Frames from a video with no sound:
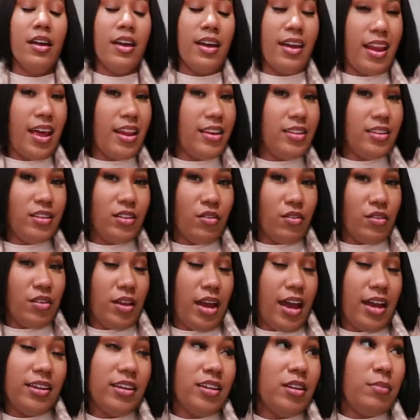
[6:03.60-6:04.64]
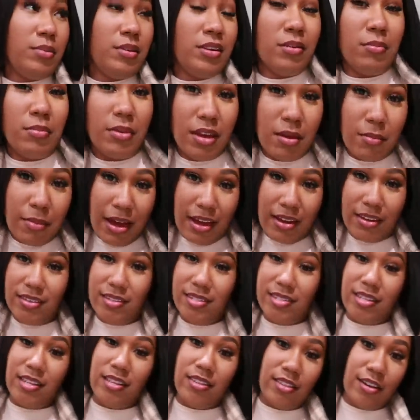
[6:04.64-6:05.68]
and I need to go in, I need to be in the bed by at
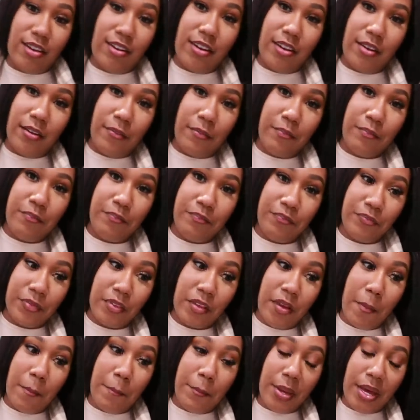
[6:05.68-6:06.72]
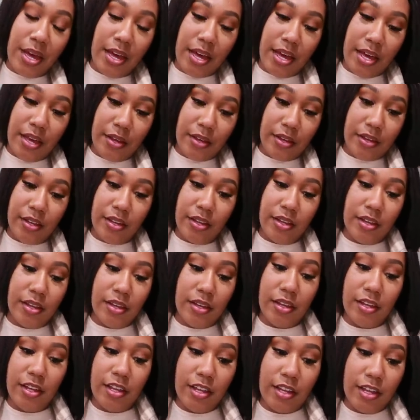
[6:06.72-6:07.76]
least ten thirty. But
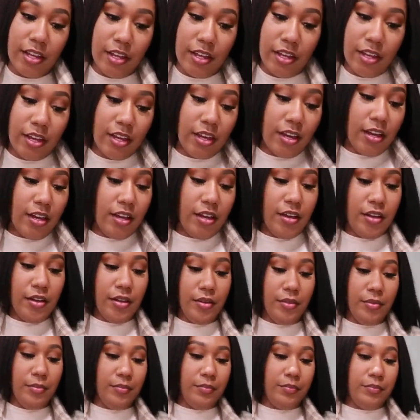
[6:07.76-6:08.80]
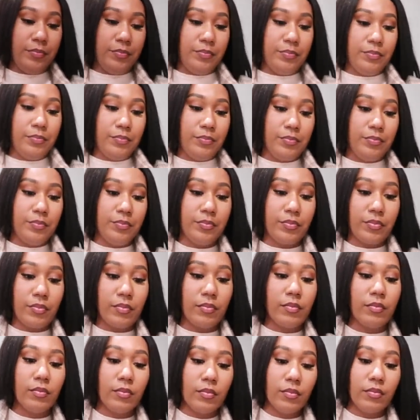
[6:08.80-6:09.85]
um
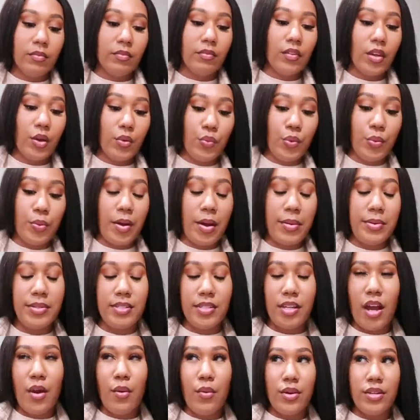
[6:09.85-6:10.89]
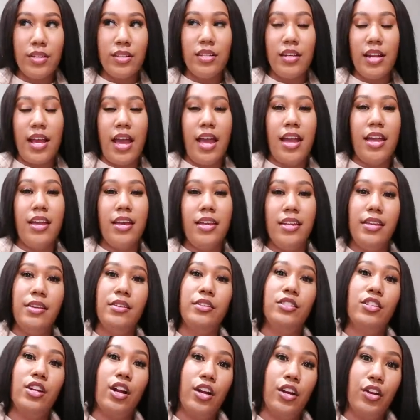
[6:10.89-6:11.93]
we'll probably start one tonight and then
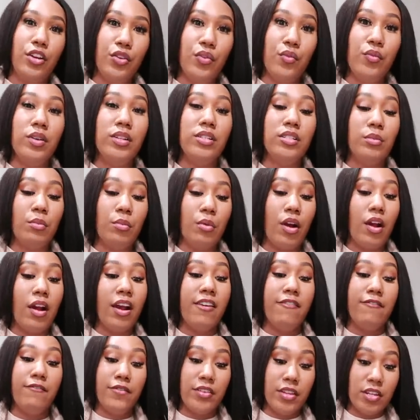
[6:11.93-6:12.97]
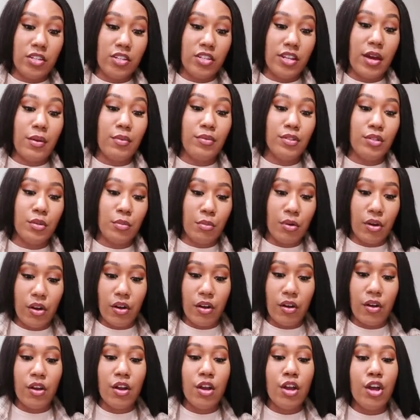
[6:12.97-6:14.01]
start a new one tomorrow and finish that one
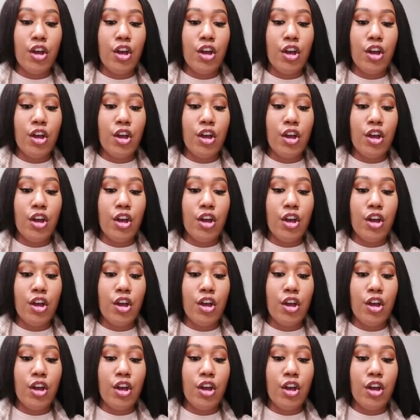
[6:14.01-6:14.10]
tomorrow.